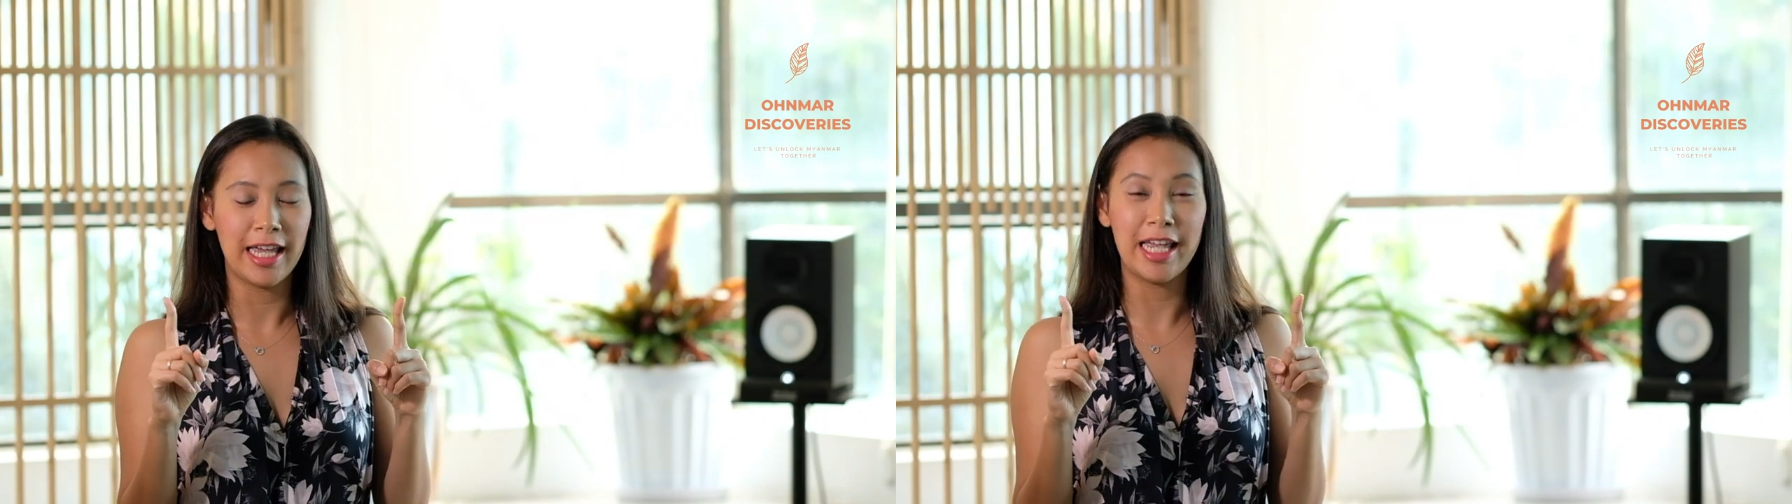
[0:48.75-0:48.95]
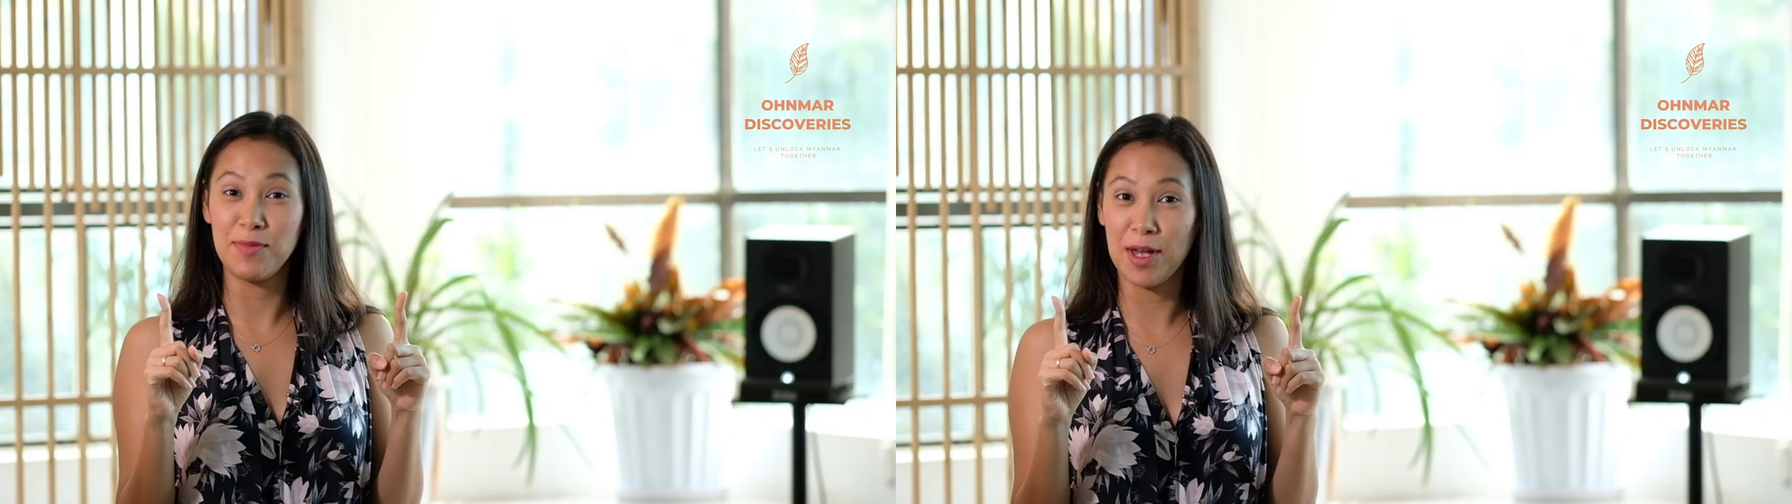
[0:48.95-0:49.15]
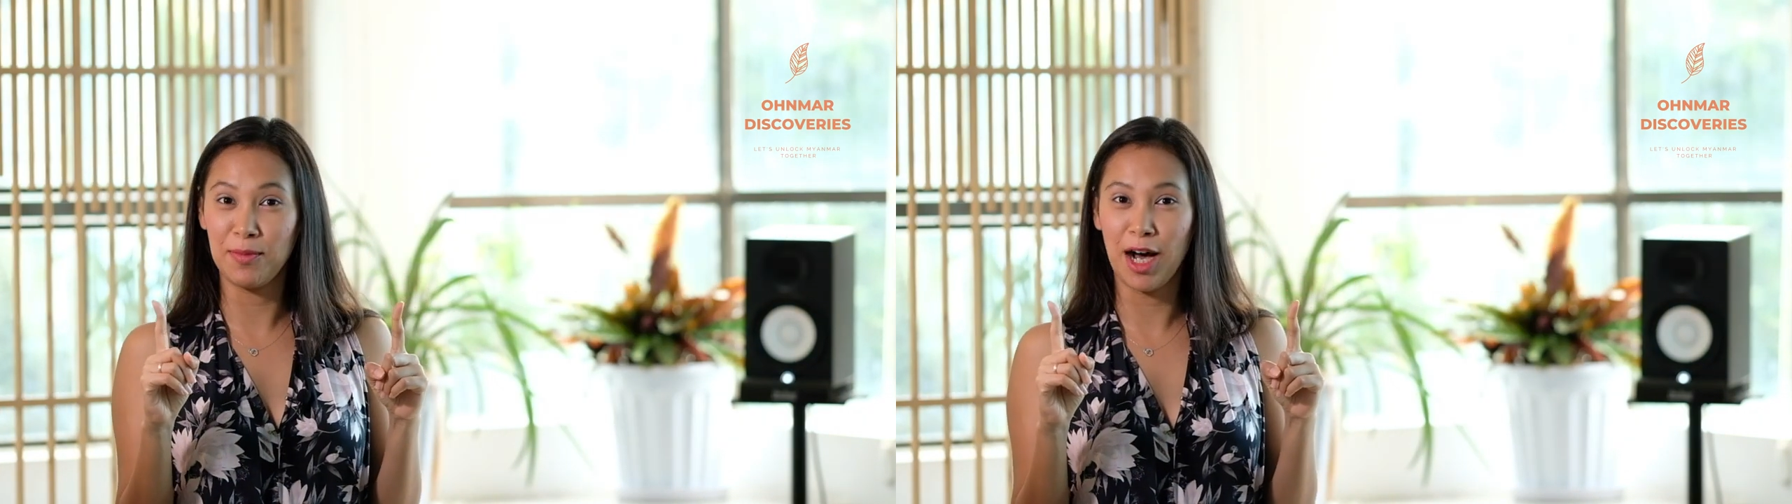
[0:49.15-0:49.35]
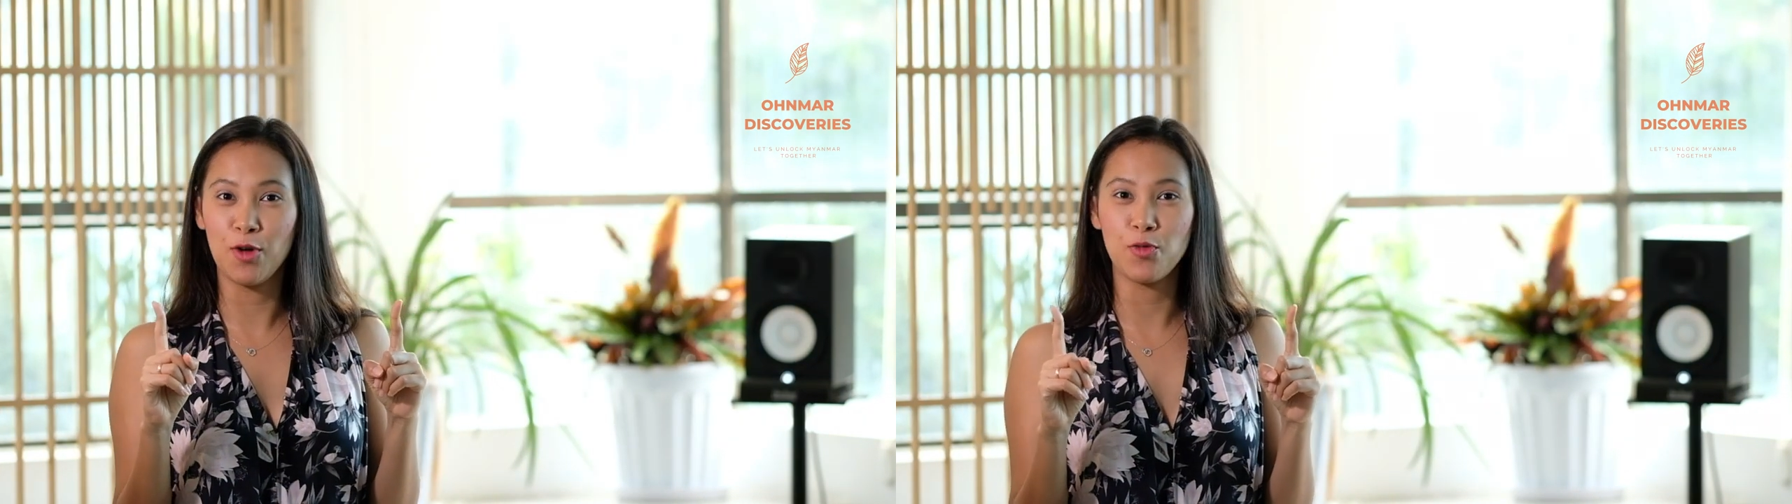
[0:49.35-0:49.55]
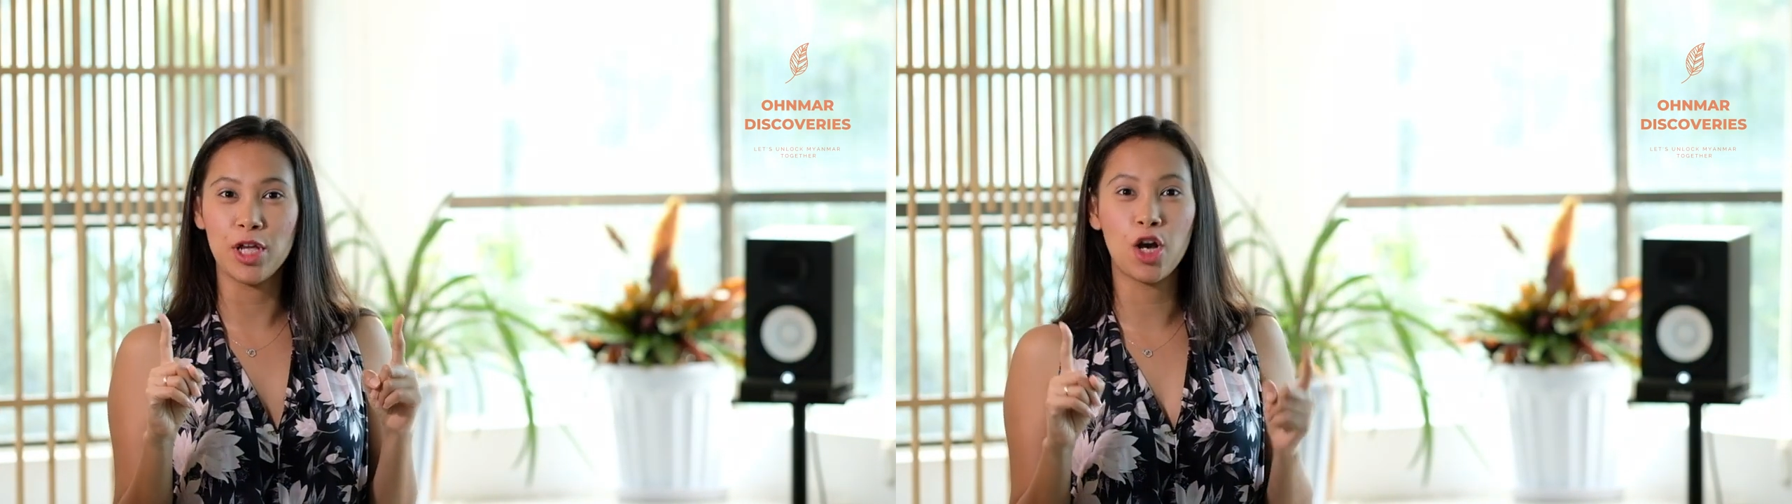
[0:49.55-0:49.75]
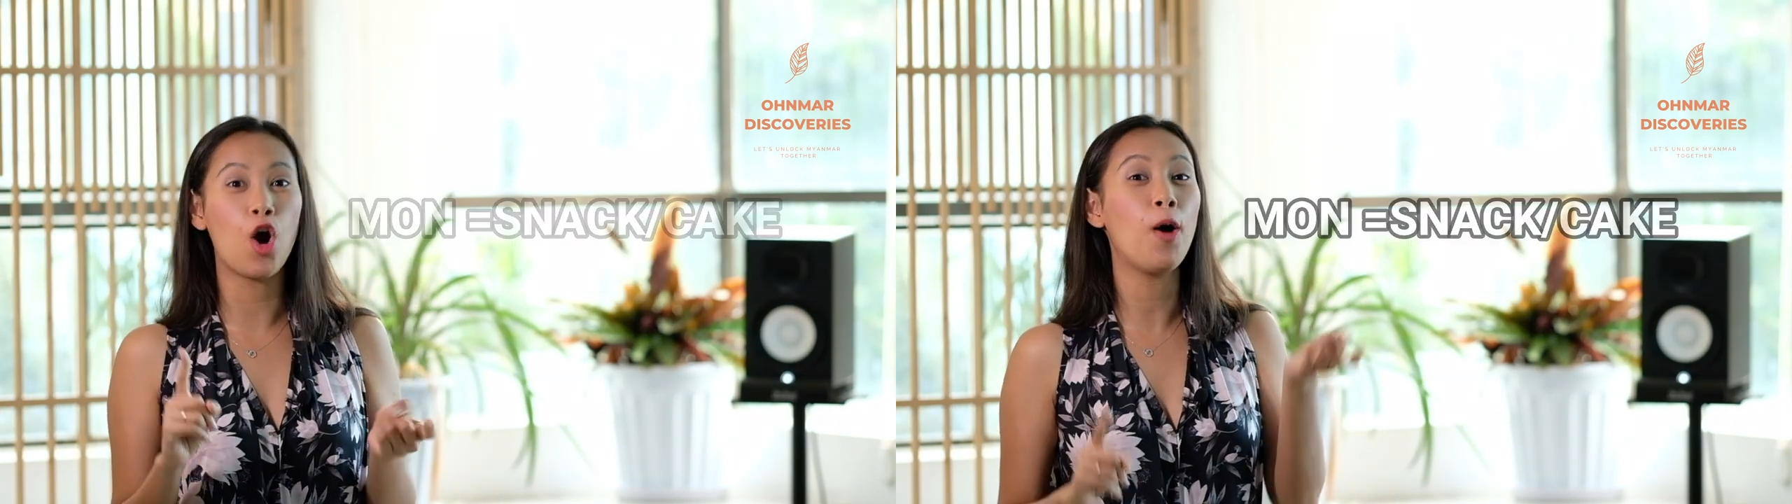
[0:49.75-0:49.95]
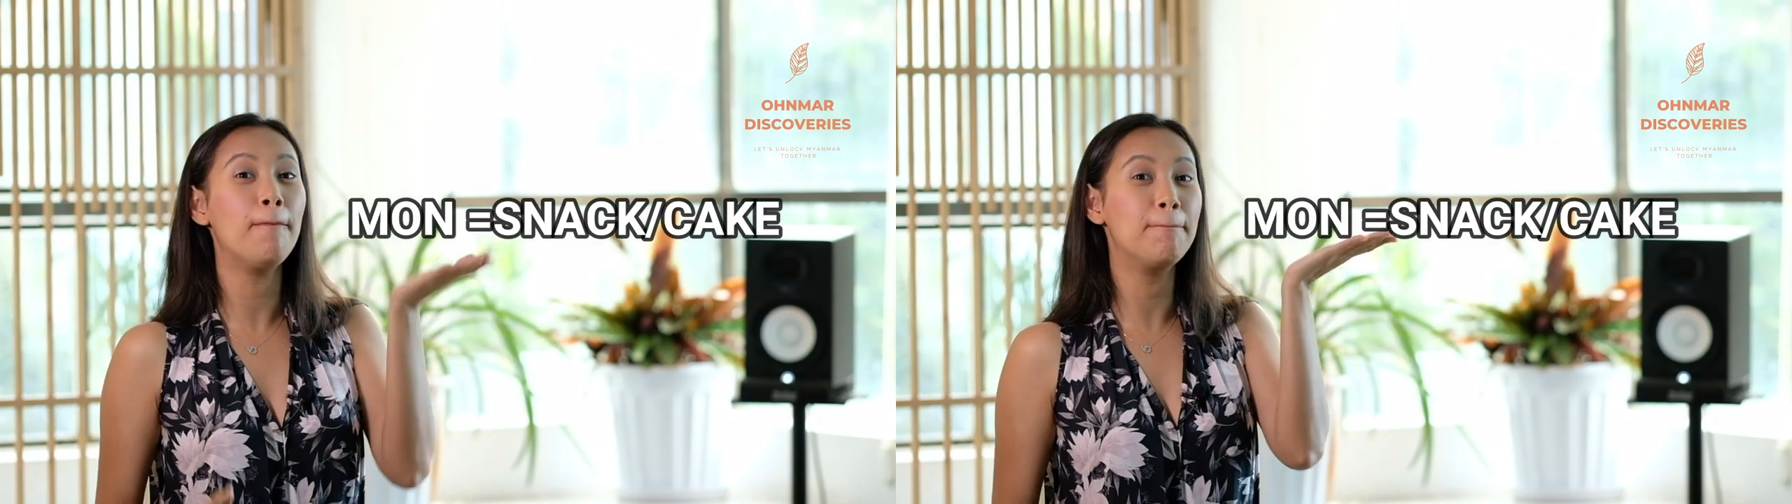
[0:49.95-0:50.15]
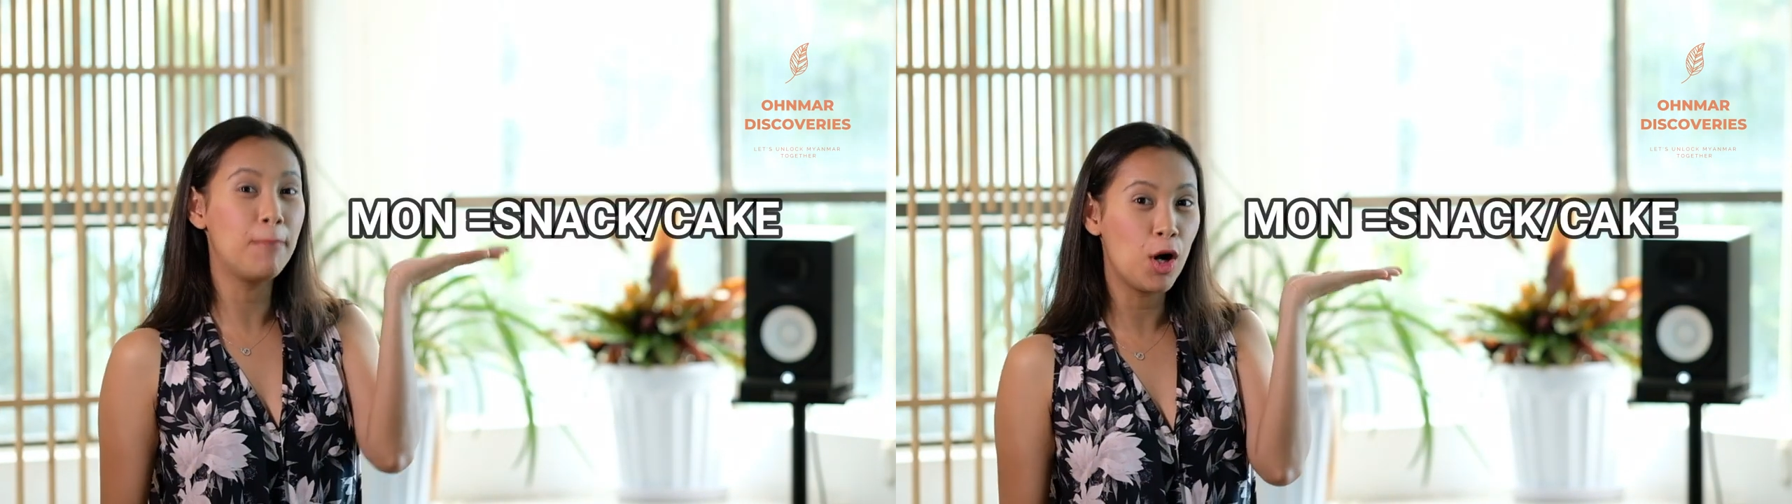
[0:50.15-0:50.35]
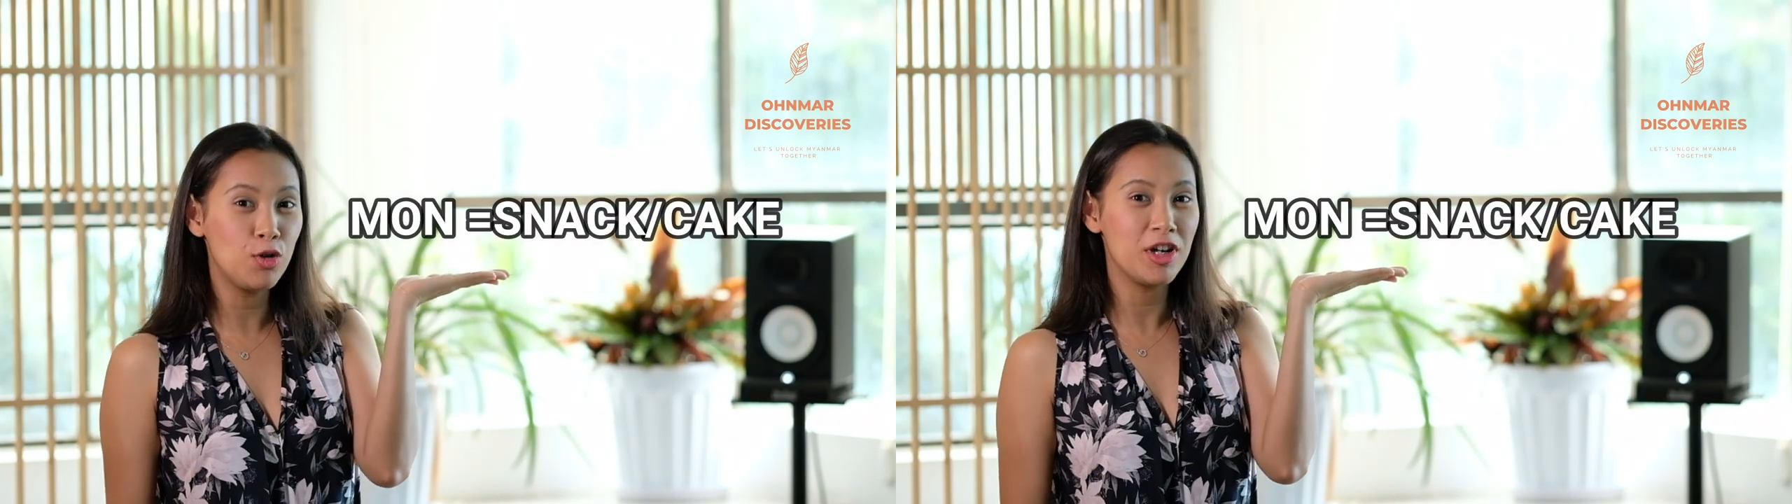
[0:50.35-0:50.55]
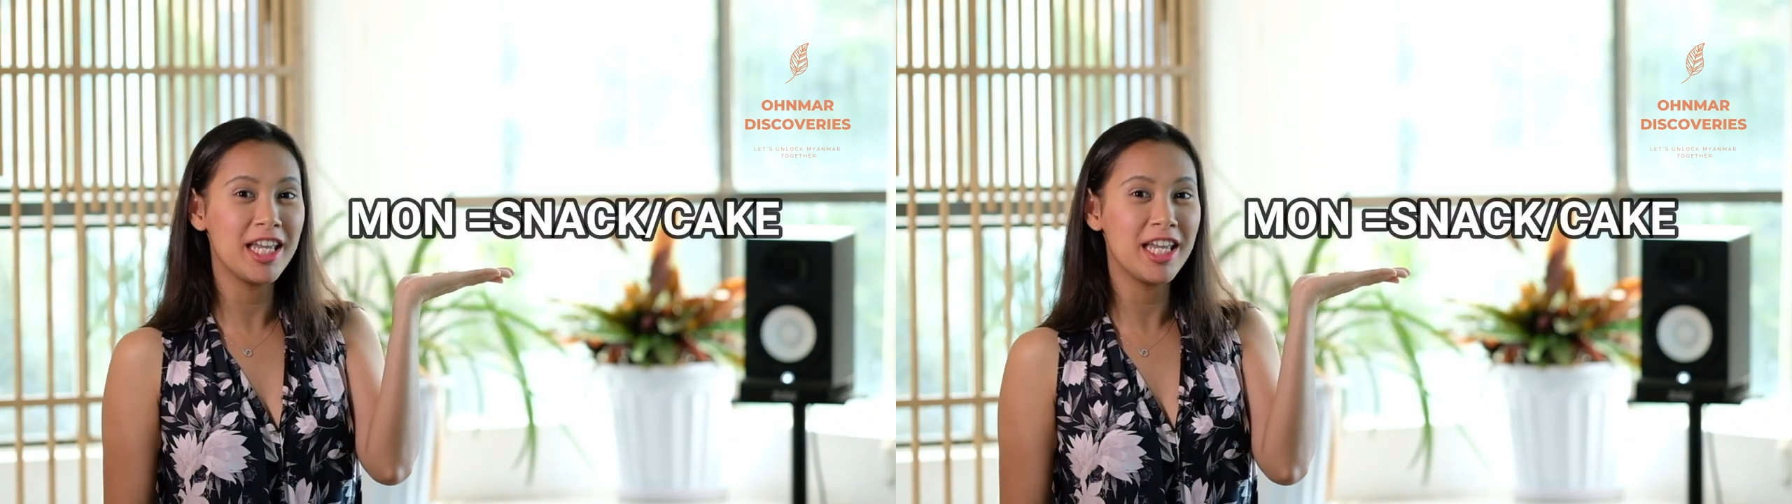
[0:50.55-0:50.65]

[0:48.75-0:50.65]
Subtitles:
in Myanmar we call Mo